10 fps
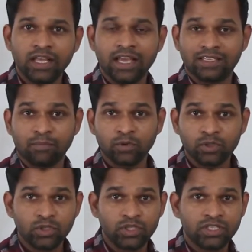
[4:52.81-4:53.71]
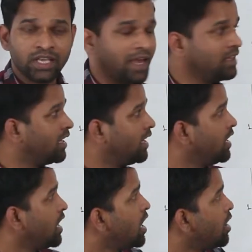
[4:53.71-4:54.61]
they are supposed to say that